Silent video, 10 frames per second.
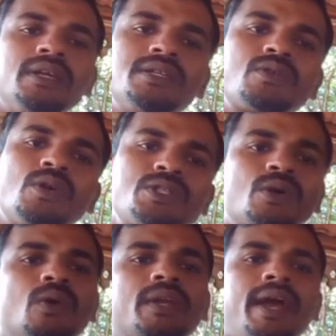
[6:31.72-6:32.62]
It is
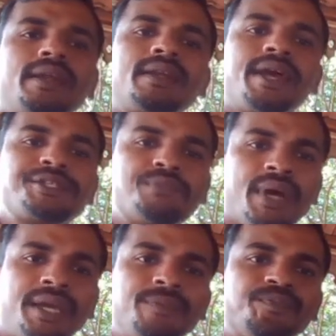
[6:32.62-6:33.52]
also characterized
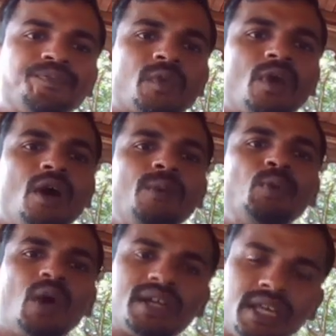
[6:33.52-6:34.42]
by
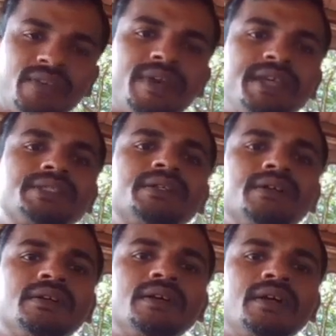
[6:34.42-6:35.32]
poor cleavage
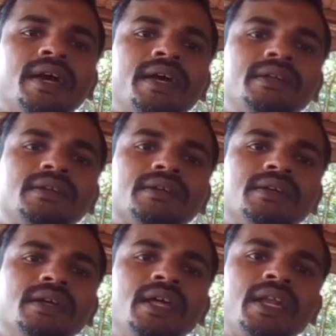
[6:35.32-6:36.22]
and
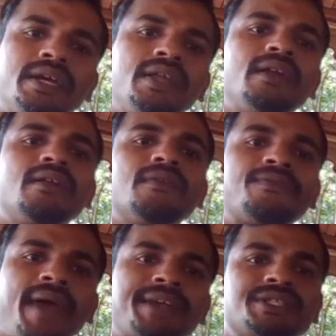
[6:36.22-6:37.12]
irregular
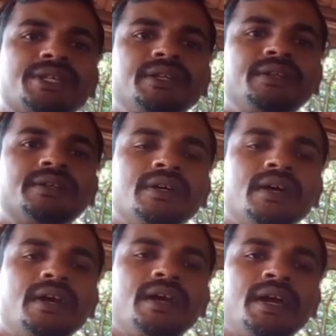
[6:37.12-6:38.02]
fracture
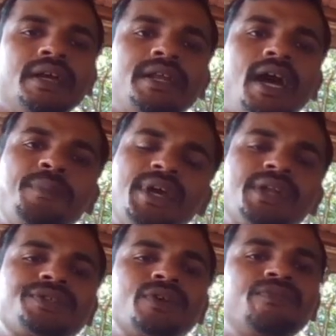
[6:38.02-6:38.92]
and
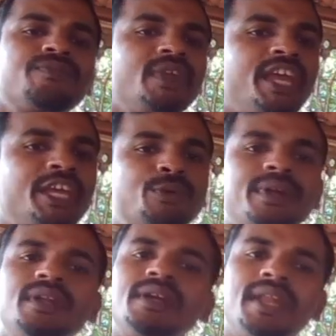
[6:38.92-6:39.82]
appearance of
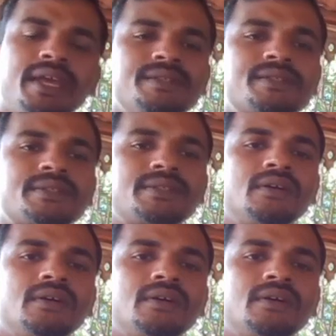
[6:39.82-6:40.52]
equant grains.